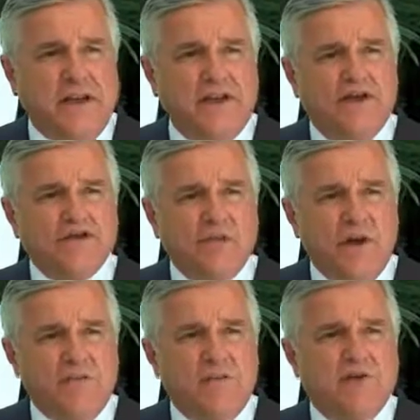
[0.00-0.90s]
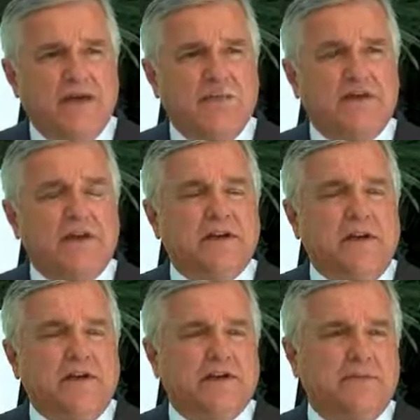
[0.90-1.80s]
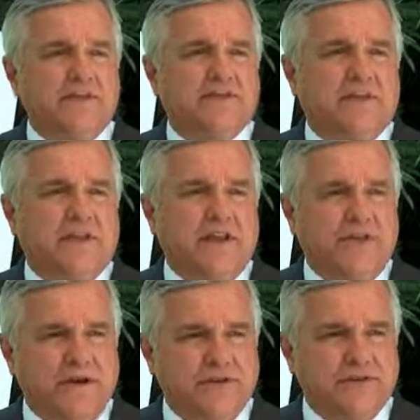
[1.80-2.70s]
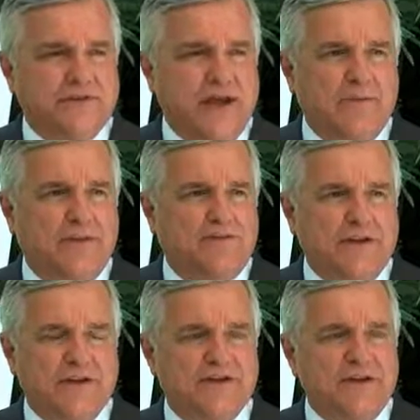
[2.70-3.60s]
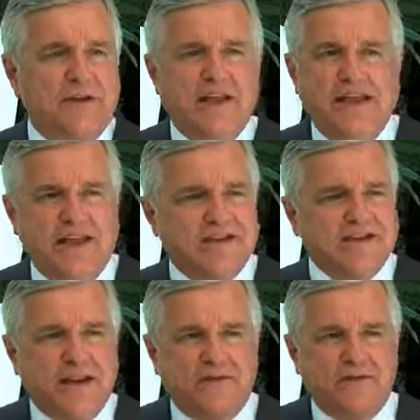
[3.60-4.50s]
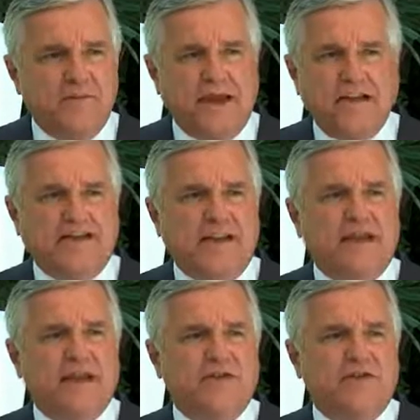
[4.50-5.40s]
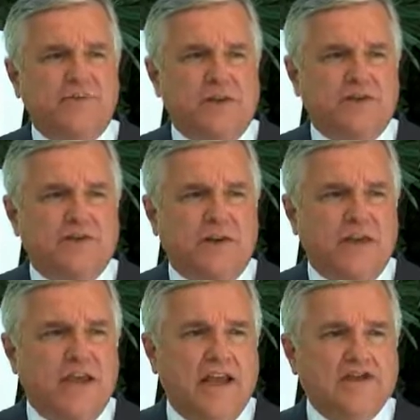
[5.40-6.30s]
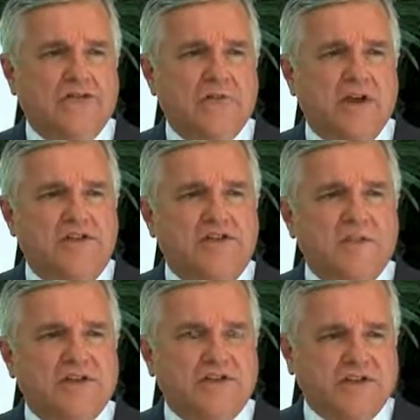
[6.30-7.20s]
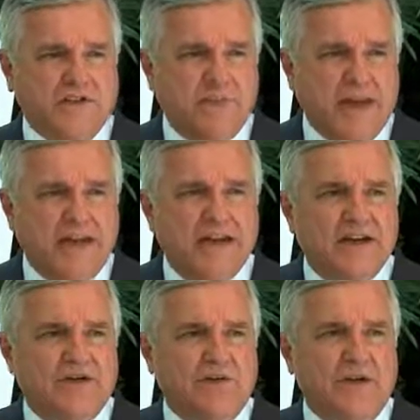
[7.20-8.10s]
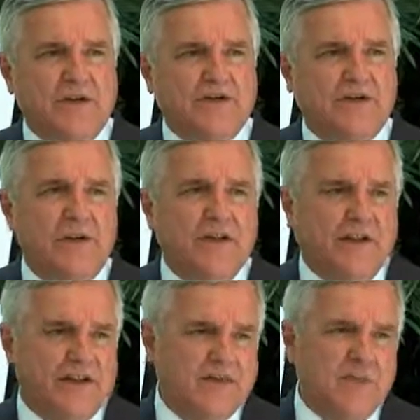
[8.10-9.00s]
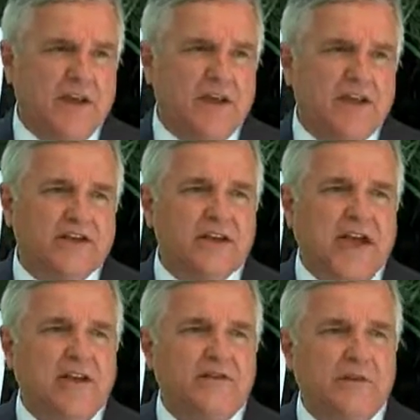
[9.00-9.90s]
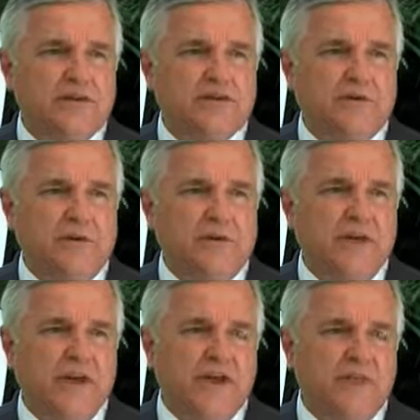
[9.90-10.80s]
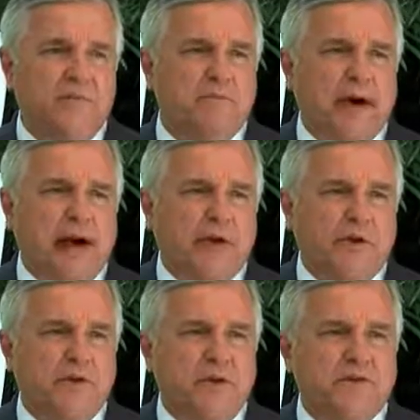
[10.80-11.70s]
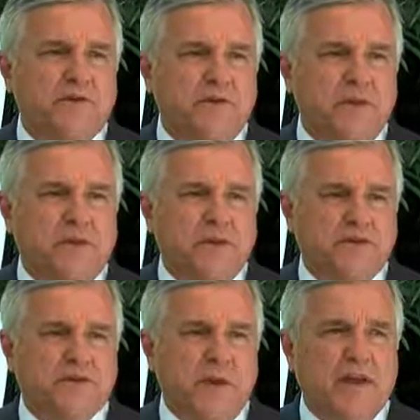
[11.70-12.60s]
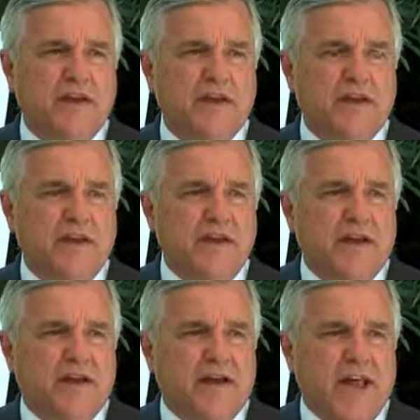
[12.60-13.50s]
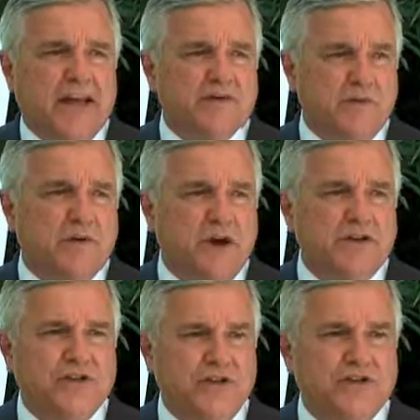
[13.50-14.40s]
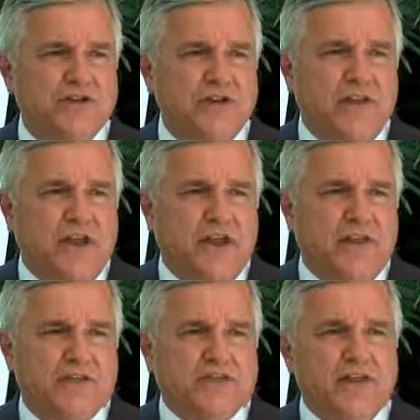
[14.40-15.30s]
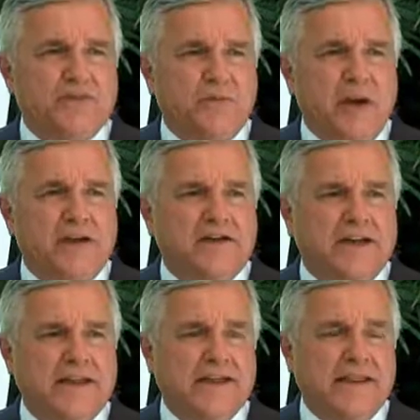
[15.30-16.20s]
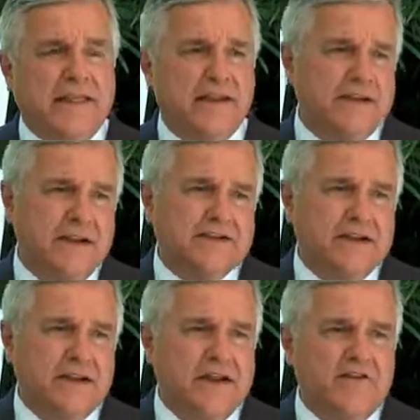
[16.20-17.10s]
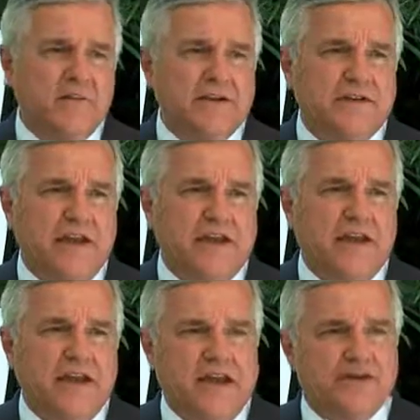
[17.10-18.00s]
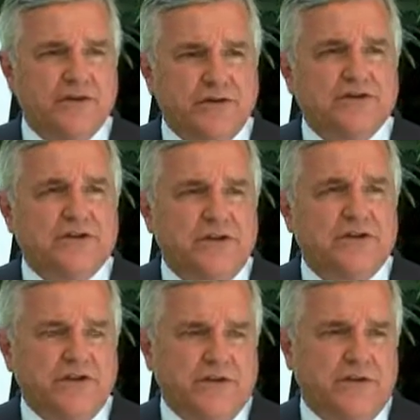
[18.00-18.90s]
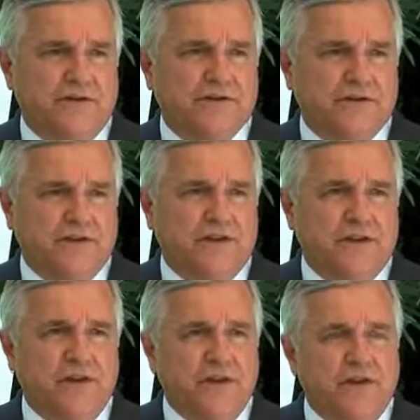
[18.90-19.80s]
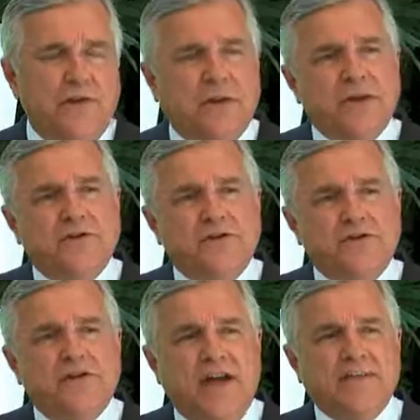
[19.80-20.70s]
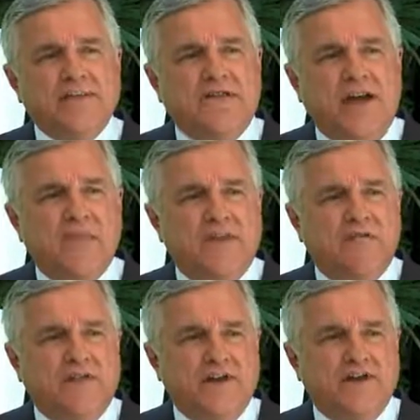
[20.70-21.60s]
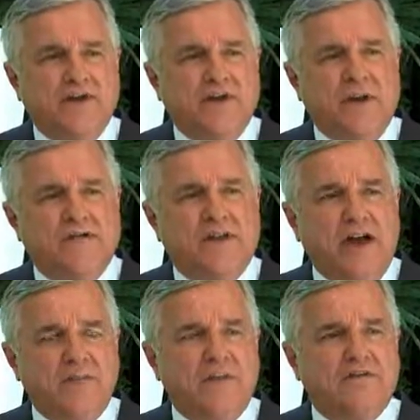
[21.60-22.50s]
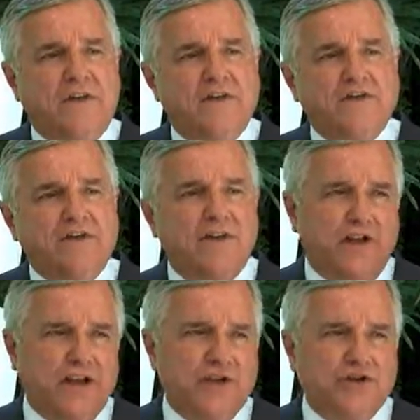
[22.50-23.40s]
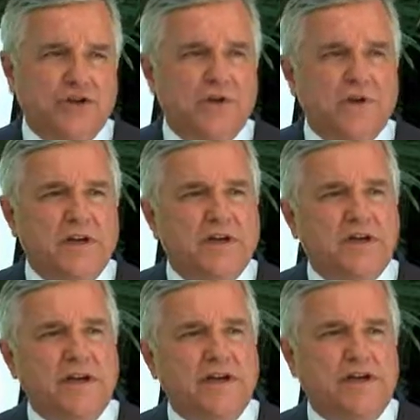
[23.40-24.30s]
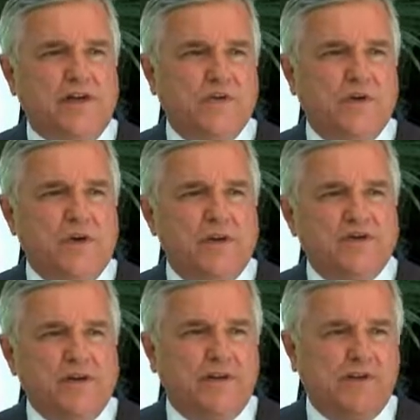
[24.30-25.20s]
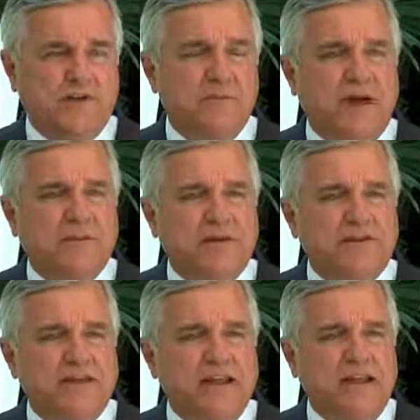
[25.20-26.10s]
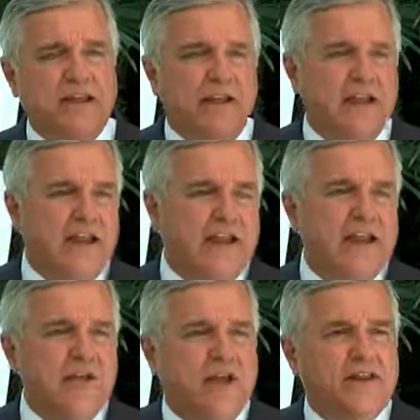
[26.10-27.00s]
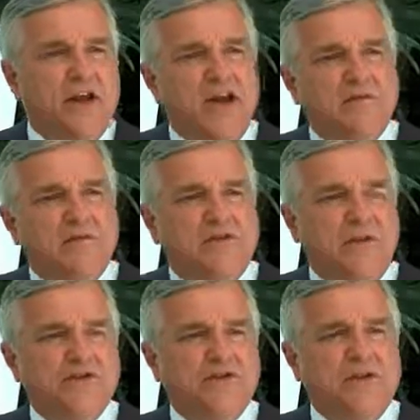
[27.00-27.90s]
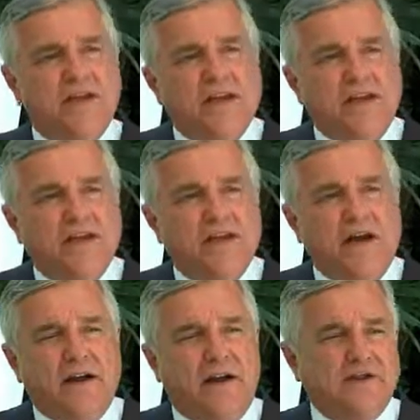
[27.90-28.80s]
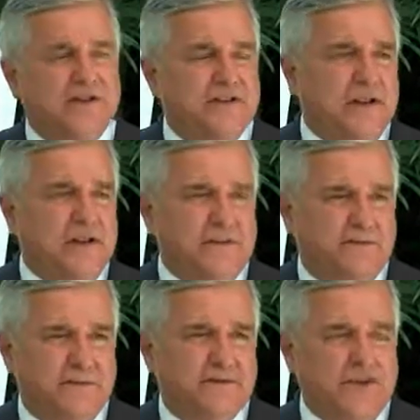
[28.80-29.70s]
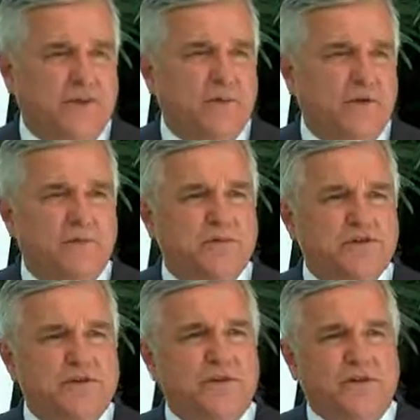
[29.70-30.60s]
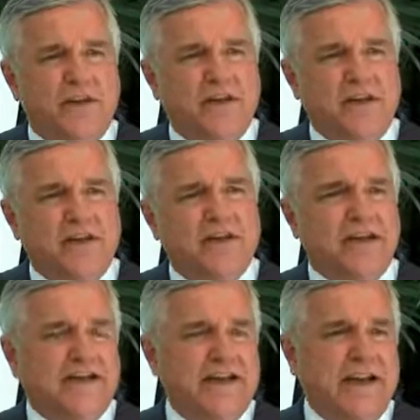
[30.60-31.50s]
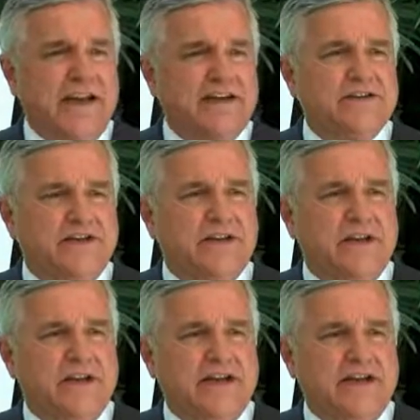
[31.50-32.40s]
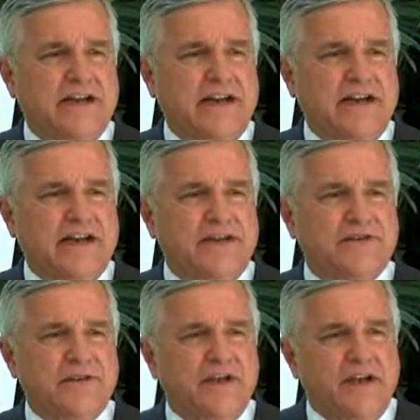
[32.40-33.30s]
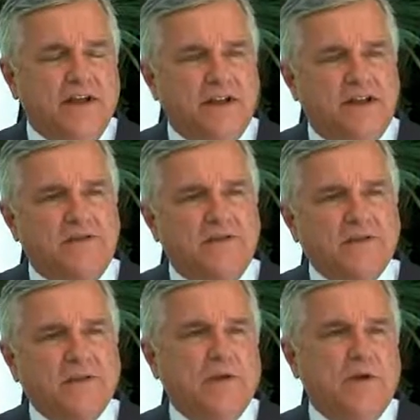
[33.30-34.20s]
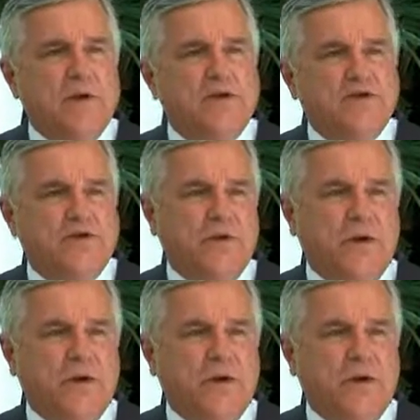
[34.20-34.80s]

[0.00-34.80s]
And there's one predominant characteristic that causes hyperinflation. It's not from banks lending too much, it's from governments spending too much. That spending is out of control. They borrow in order to meet those spending aspirations. The central bank then takes that government debt and turns it into currency. You get two types of hyperinflation. You have the hyperinflation in Germany in the 1920s and Zimbabwe today, and then you had the hyperinflation in Argentina, for example, or Brazil in the 1980s and early 1990s. The difference between those two